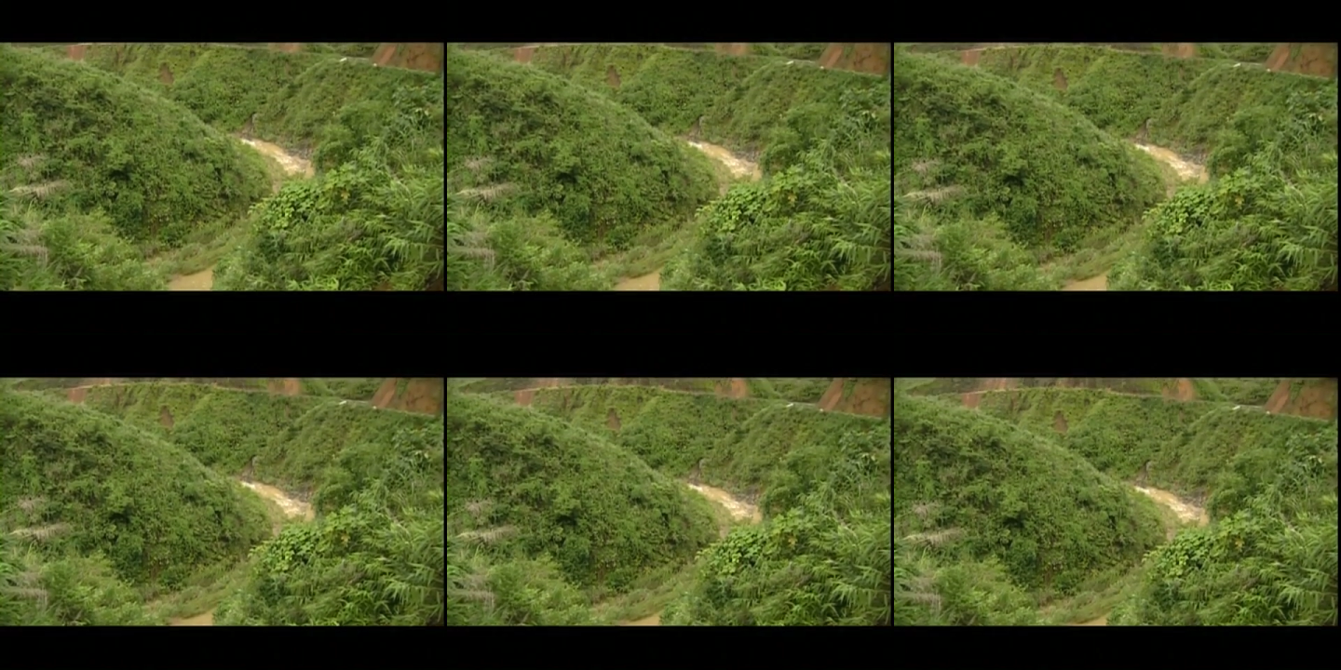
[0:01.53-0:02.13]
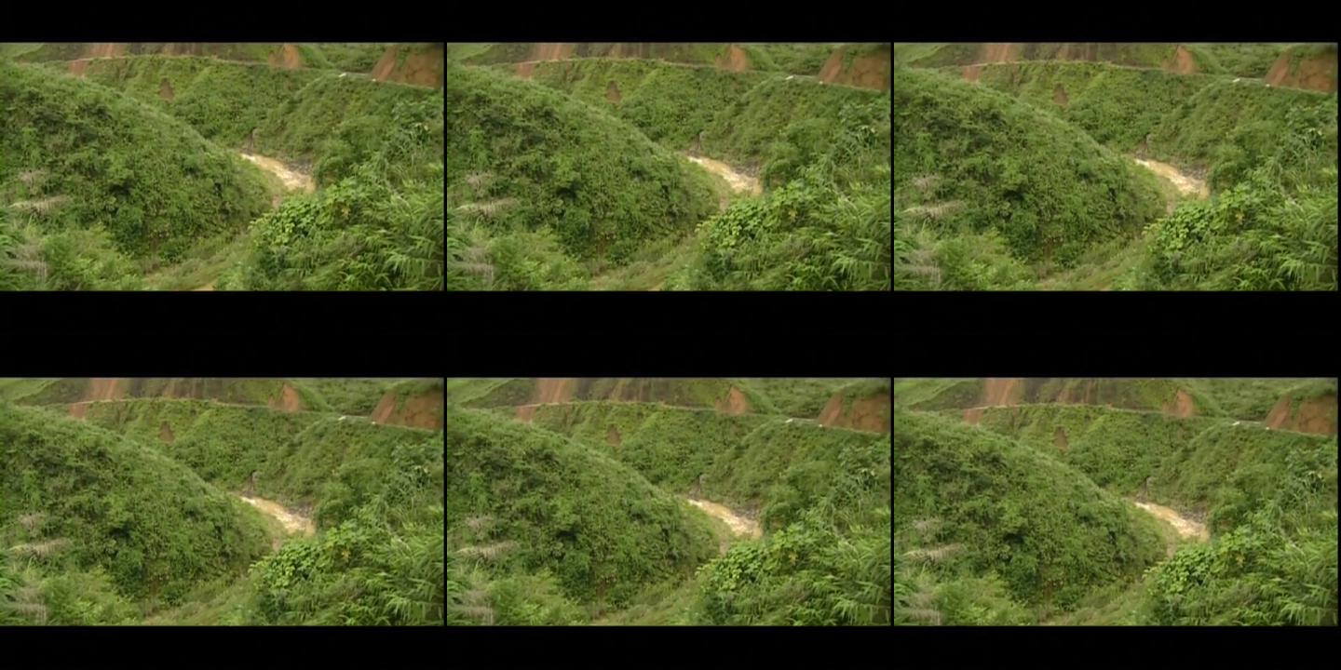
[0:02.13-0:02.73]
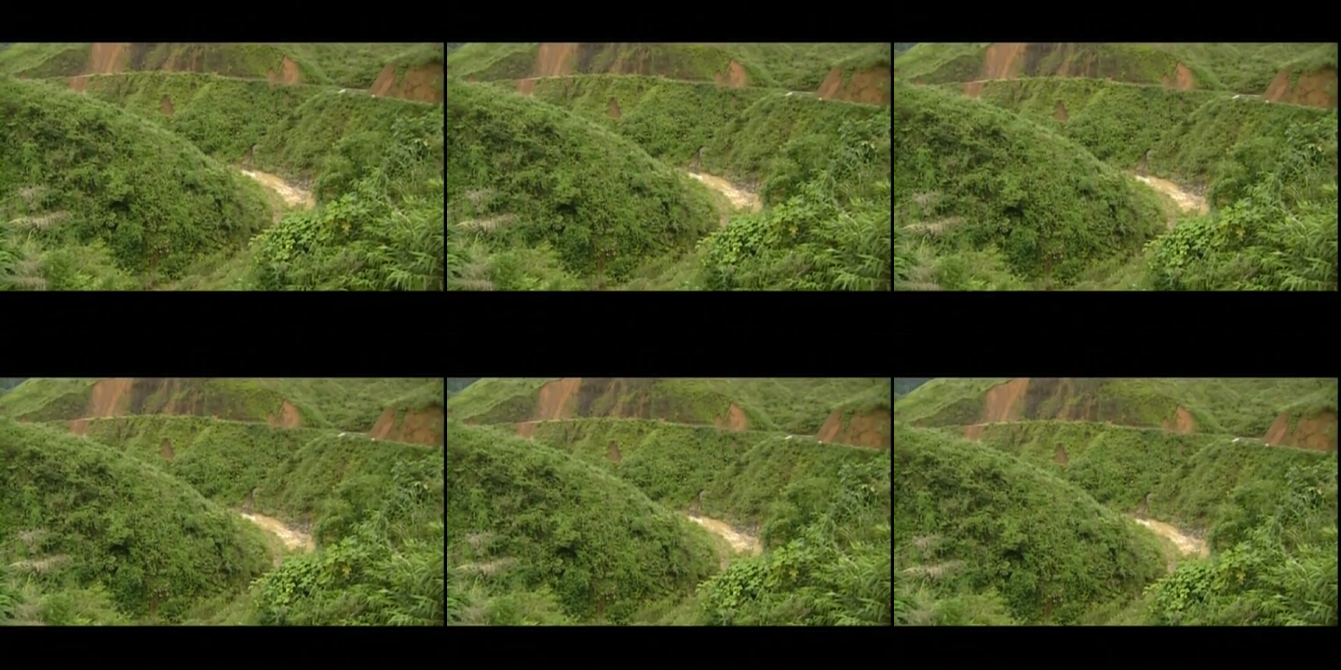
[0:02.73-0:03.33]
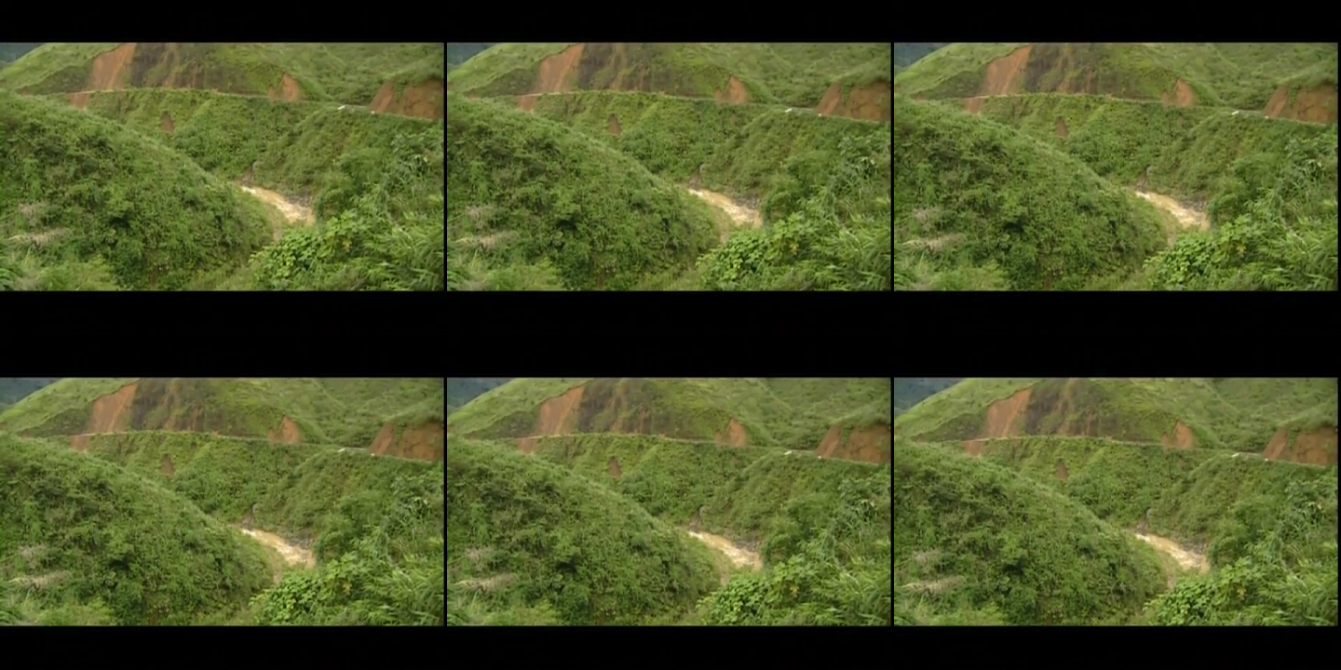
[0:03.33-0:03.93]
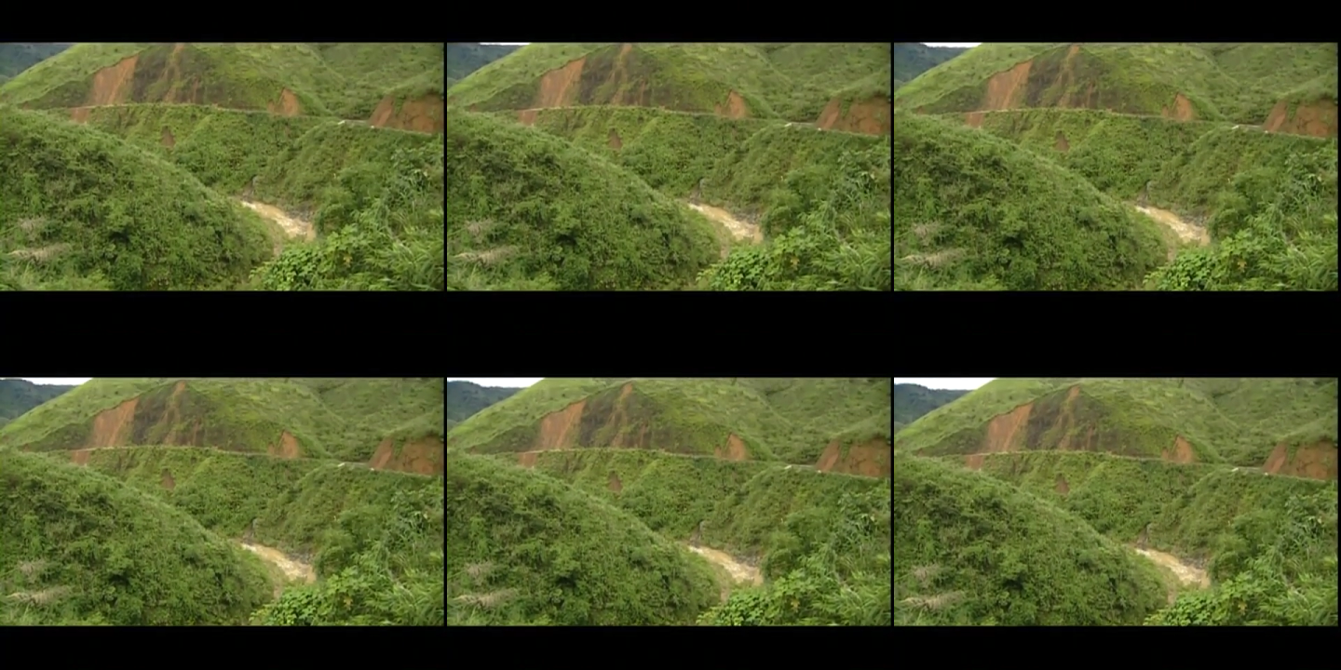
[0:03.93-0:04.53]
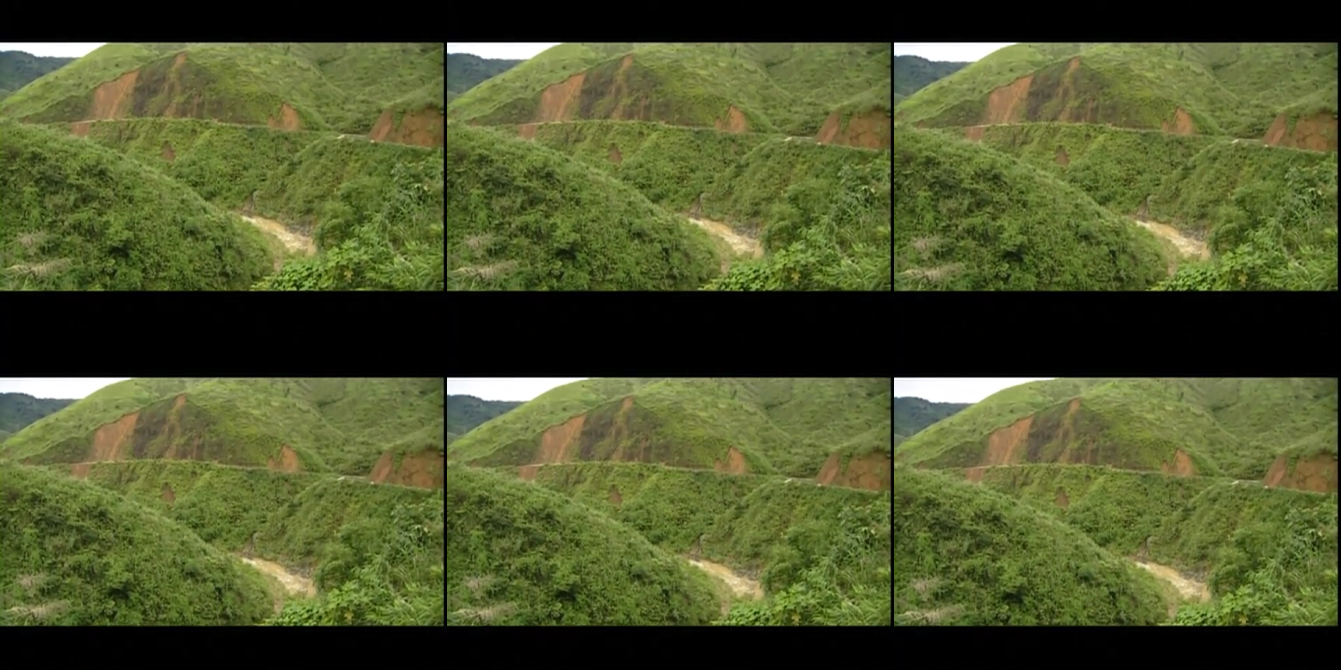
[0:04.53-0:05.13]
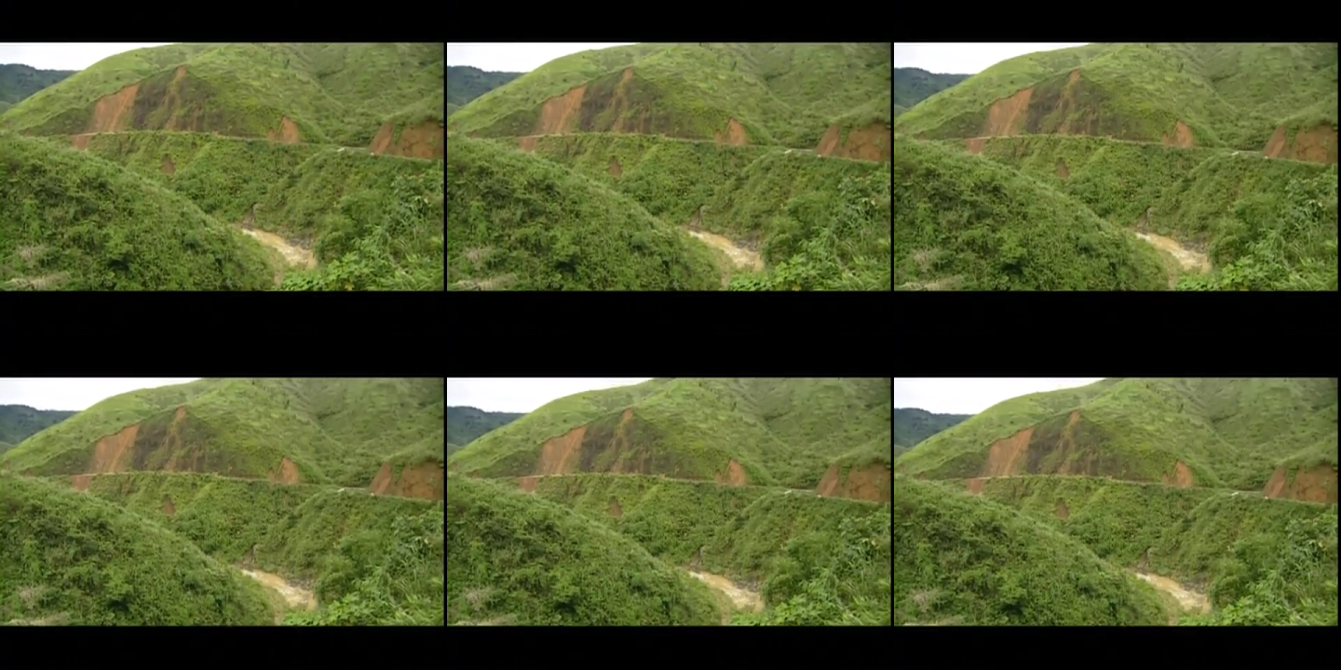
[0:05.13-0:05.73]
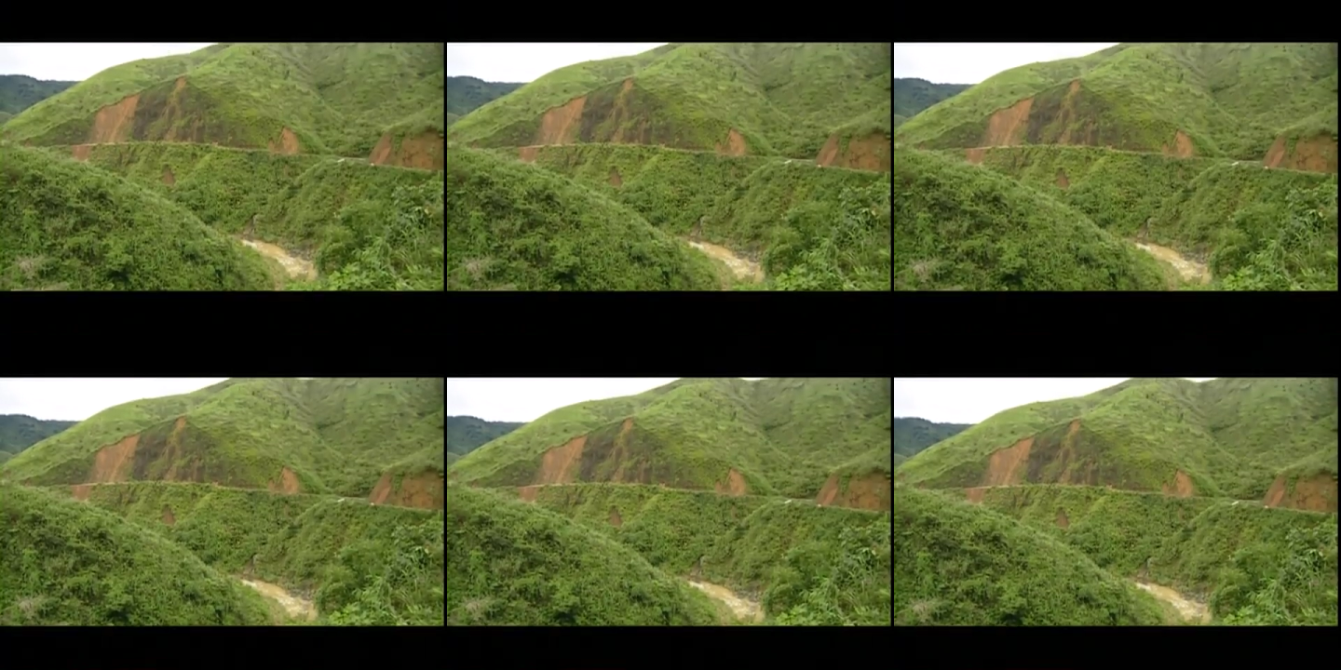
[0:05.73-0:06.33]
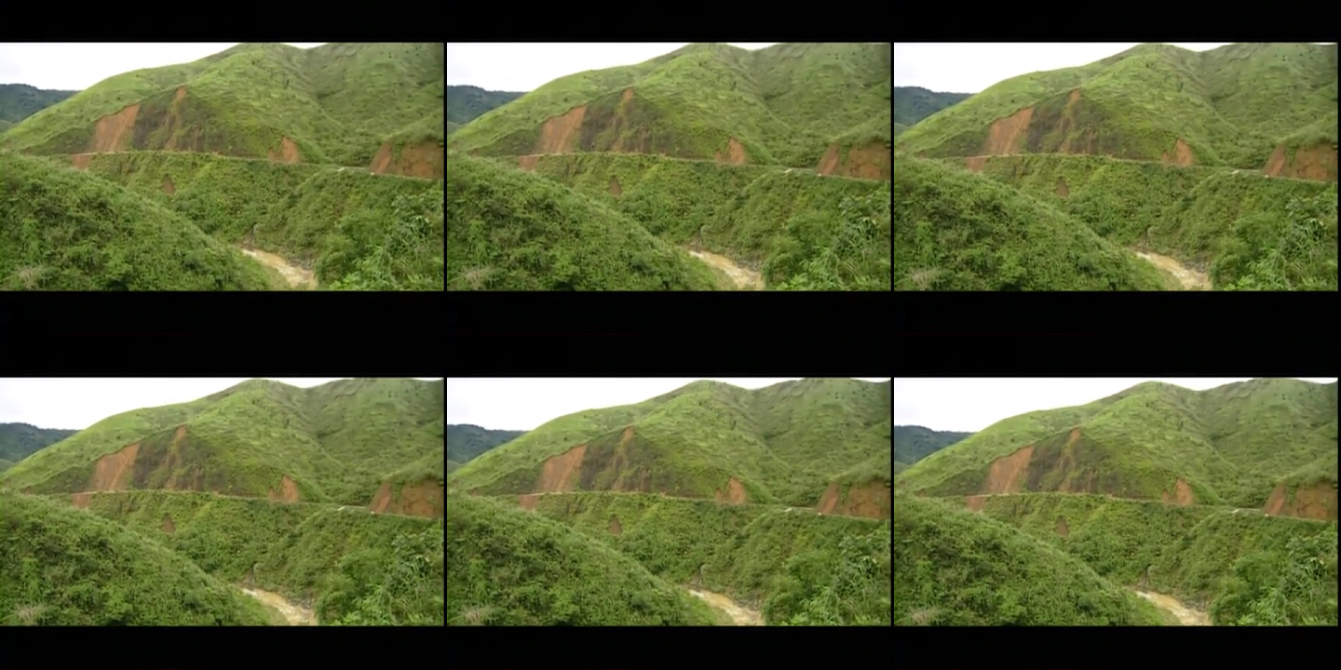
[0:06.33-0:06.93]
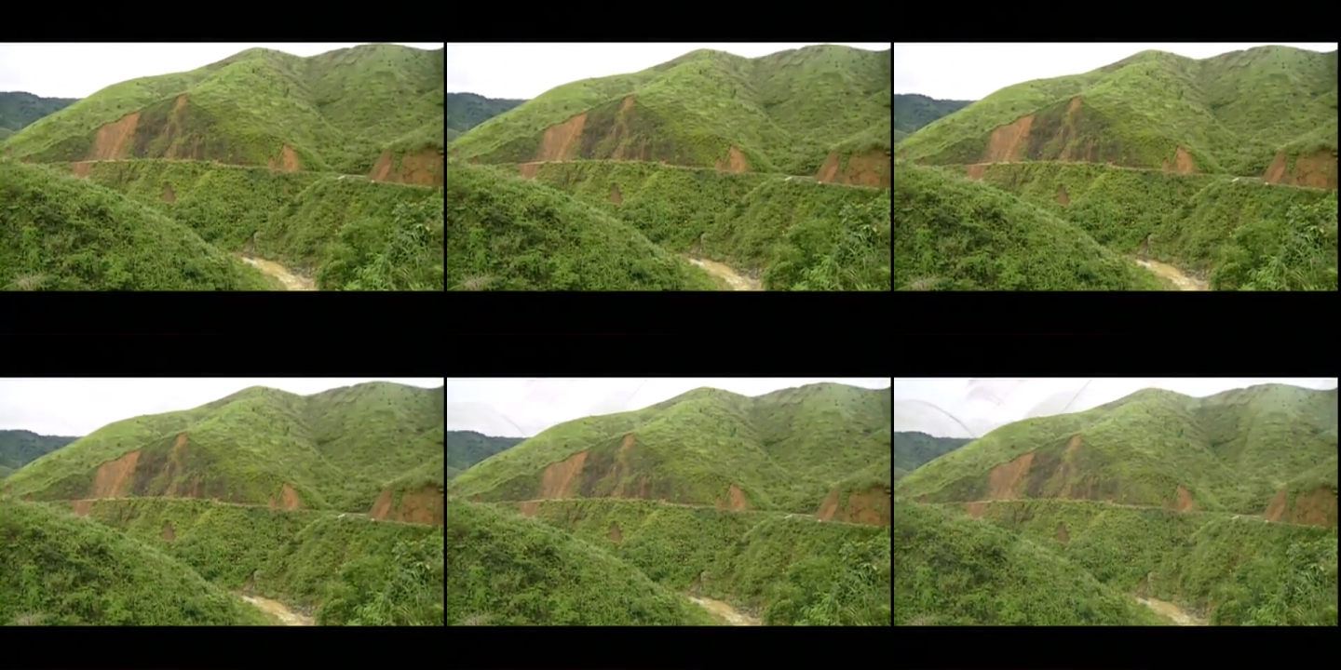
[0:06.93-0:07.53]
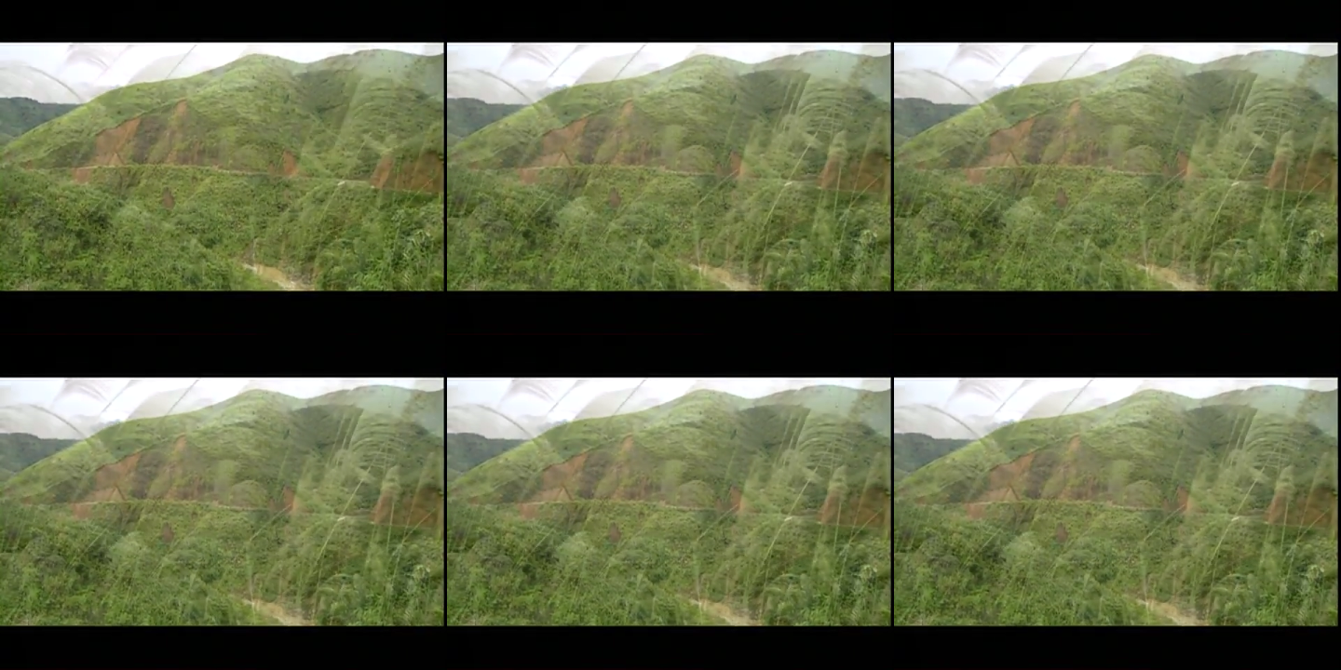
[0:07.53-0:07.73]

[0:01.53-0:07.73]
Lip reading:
[unreadable: no face in view]